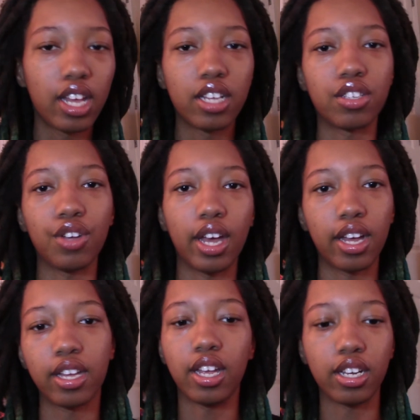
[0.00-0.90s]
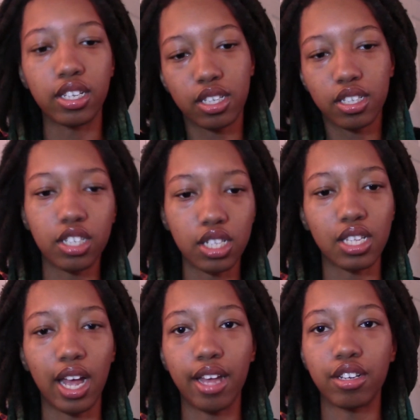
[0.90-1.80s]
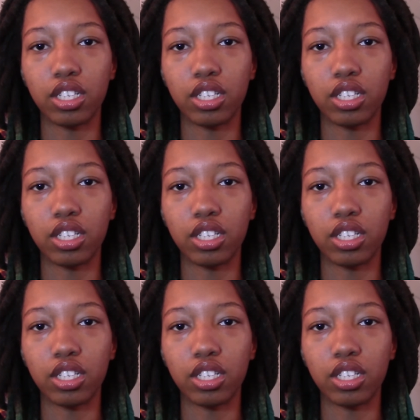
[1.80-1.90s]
So yeah, and just that,